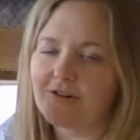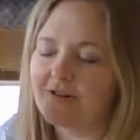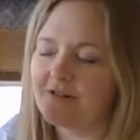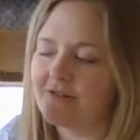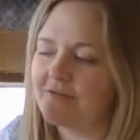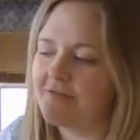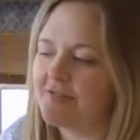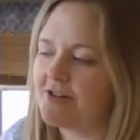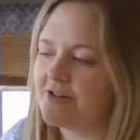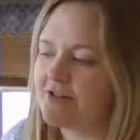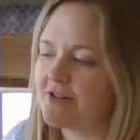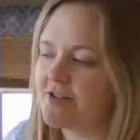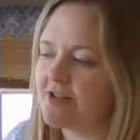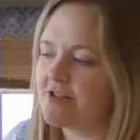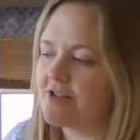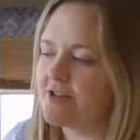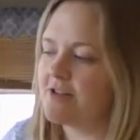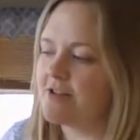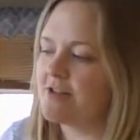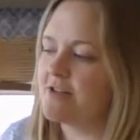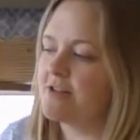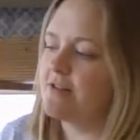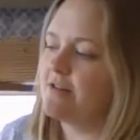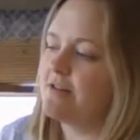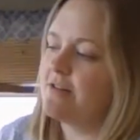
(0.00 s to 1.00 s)
Very
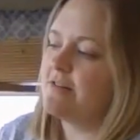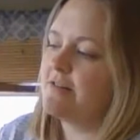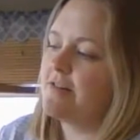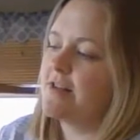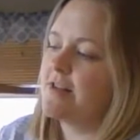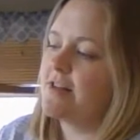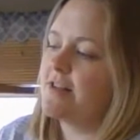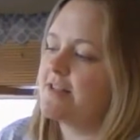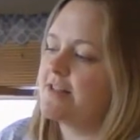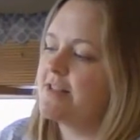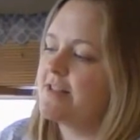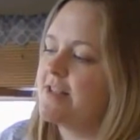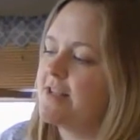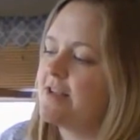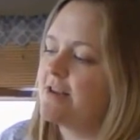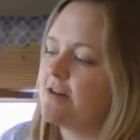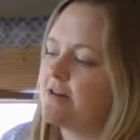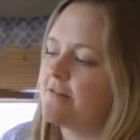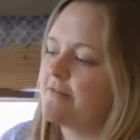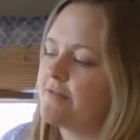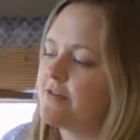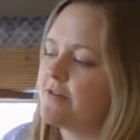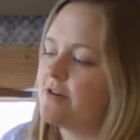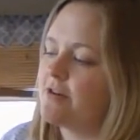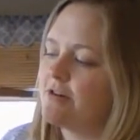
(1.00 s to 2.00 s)
good. All right, let's take off
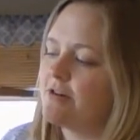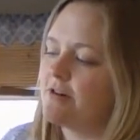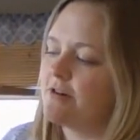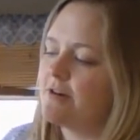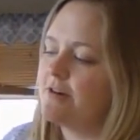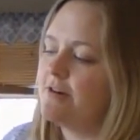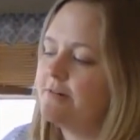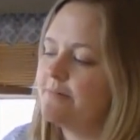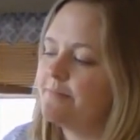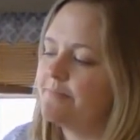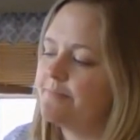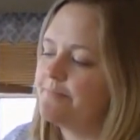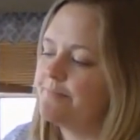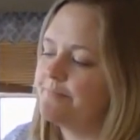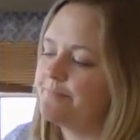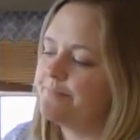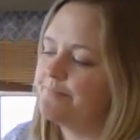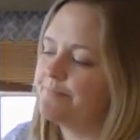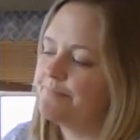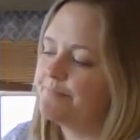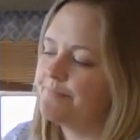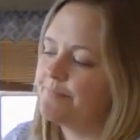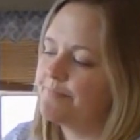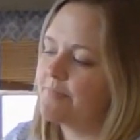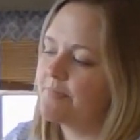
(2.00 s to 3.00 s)
car.
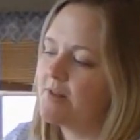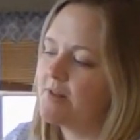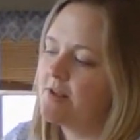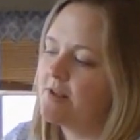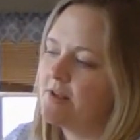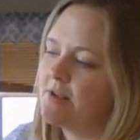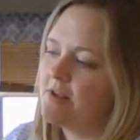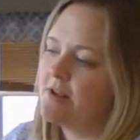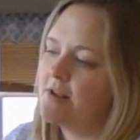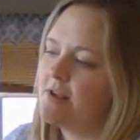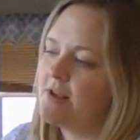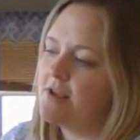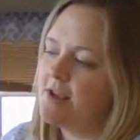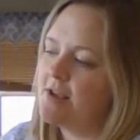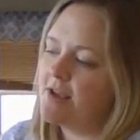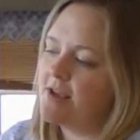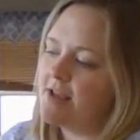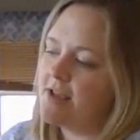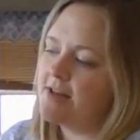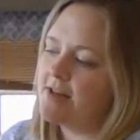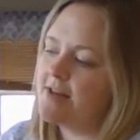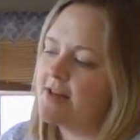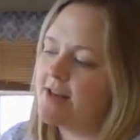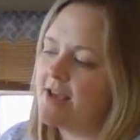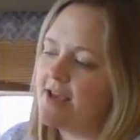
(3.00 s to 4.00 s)
And
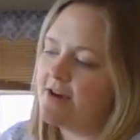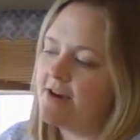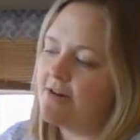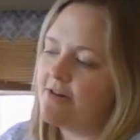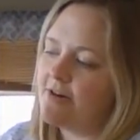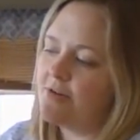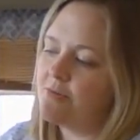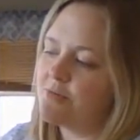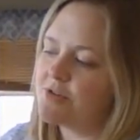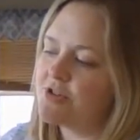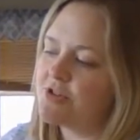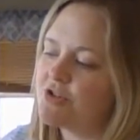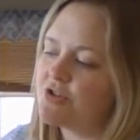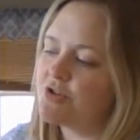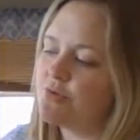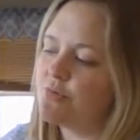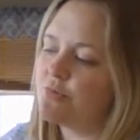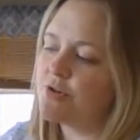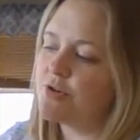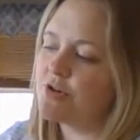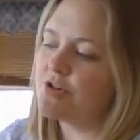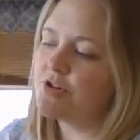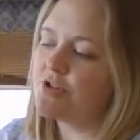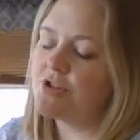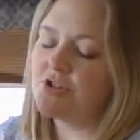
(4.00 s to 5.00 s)
now I want your word
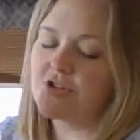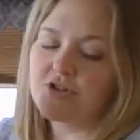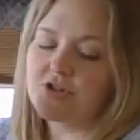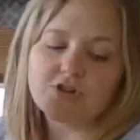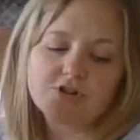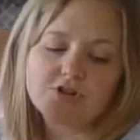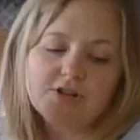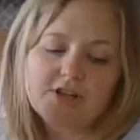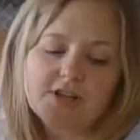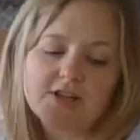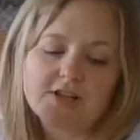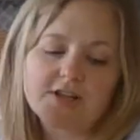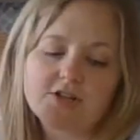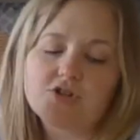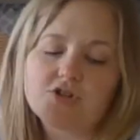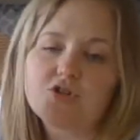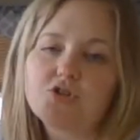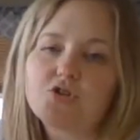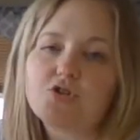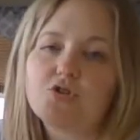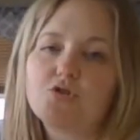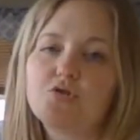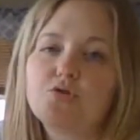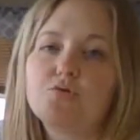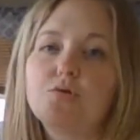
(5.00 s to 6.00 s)
to turn
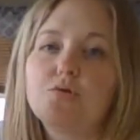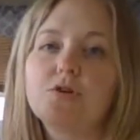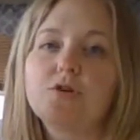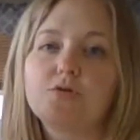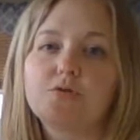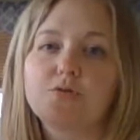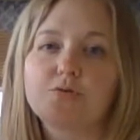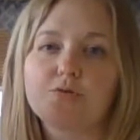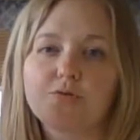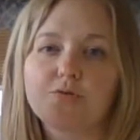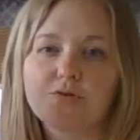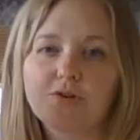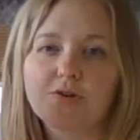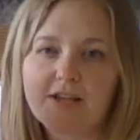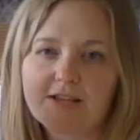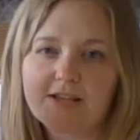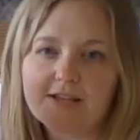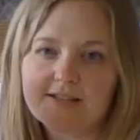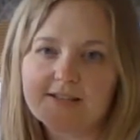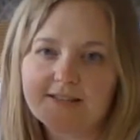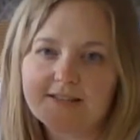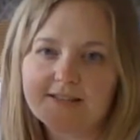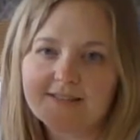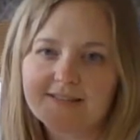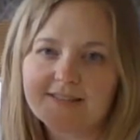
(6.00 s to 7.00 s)
into grace.
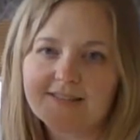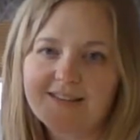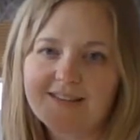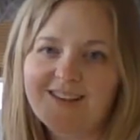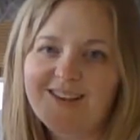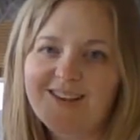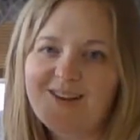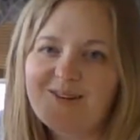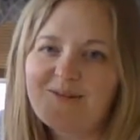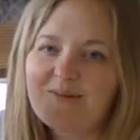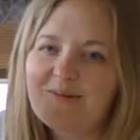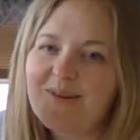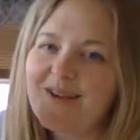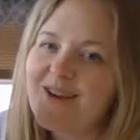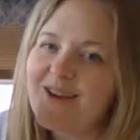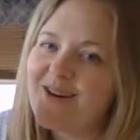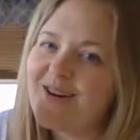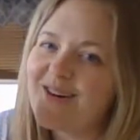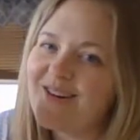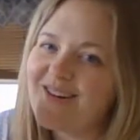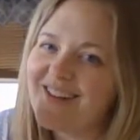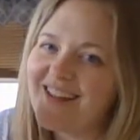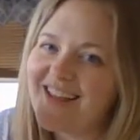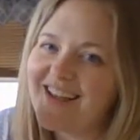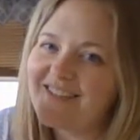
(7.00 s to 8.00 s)
We
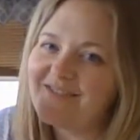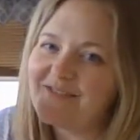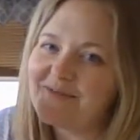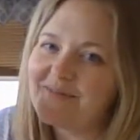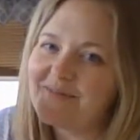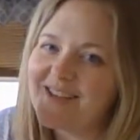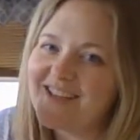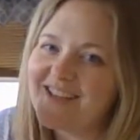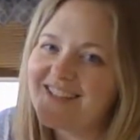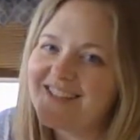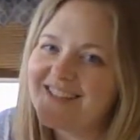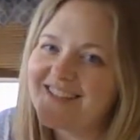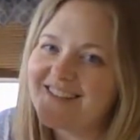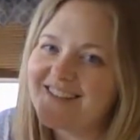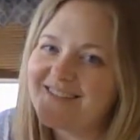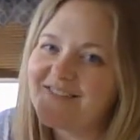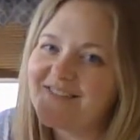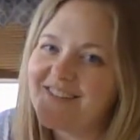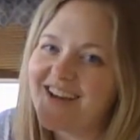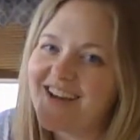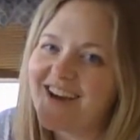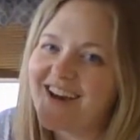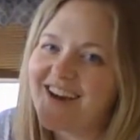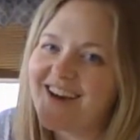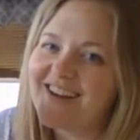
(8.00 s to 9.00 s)
all have a piece of
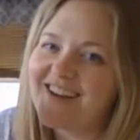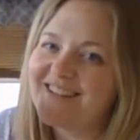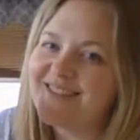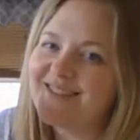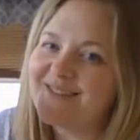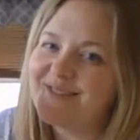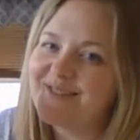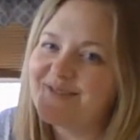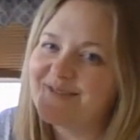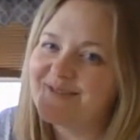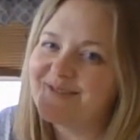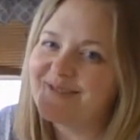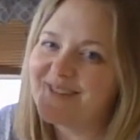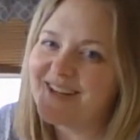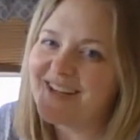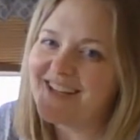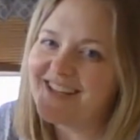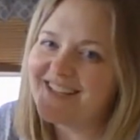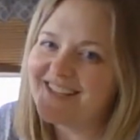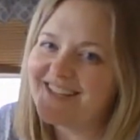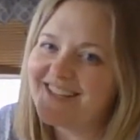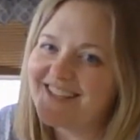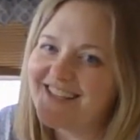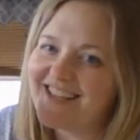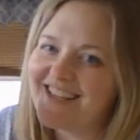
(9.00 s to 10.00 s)
God's
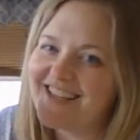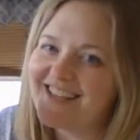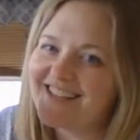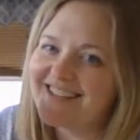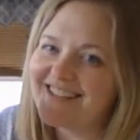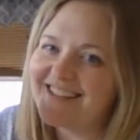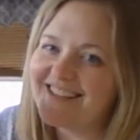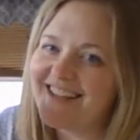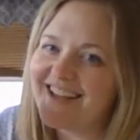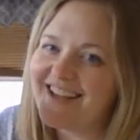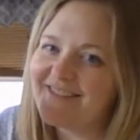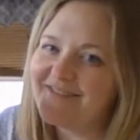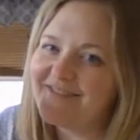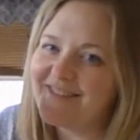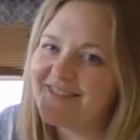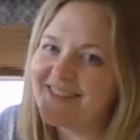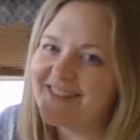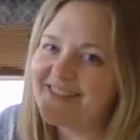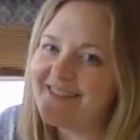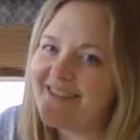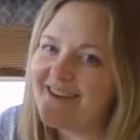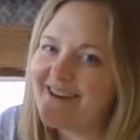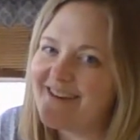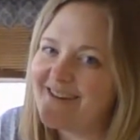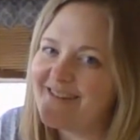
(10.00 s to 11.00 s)
grace, his life and
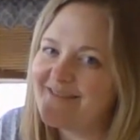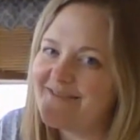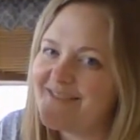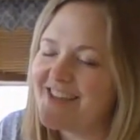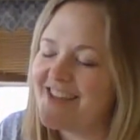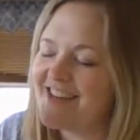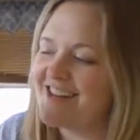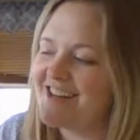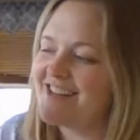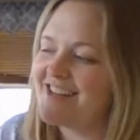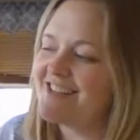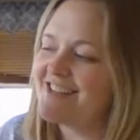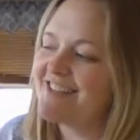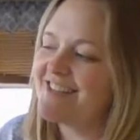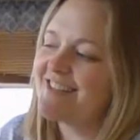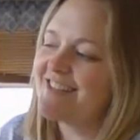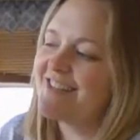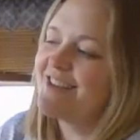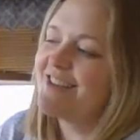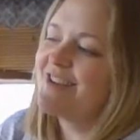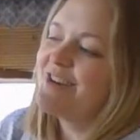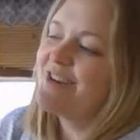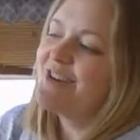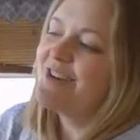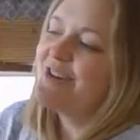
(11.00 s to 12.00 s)
love in us.
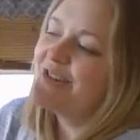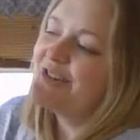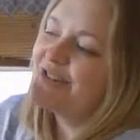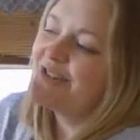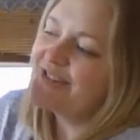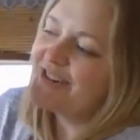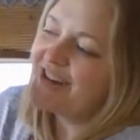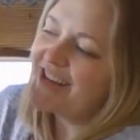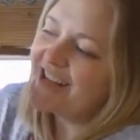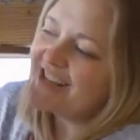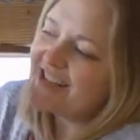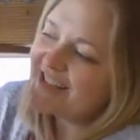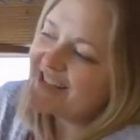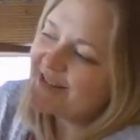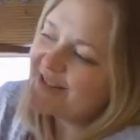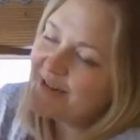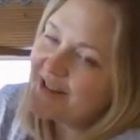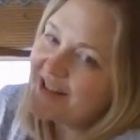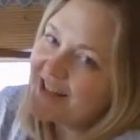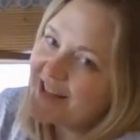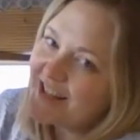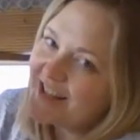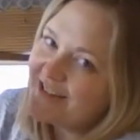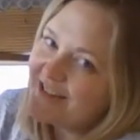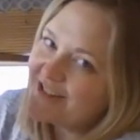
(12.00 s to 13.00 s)
Grace. What
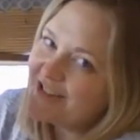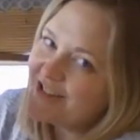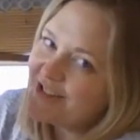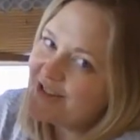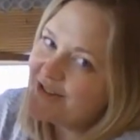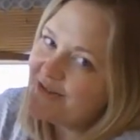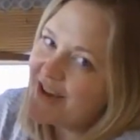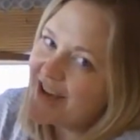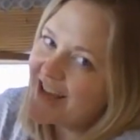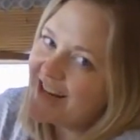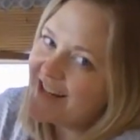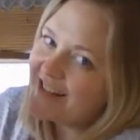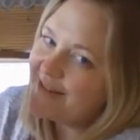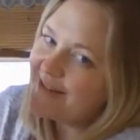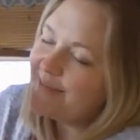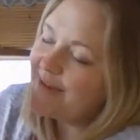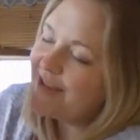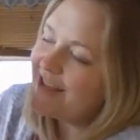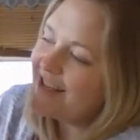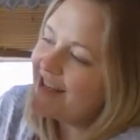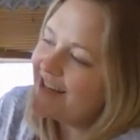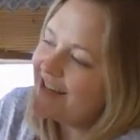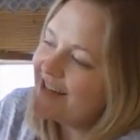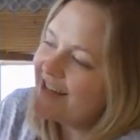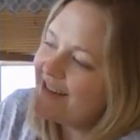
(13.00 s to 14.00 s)
letter do you add at the
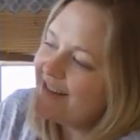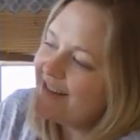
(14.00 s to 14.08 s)
beginning?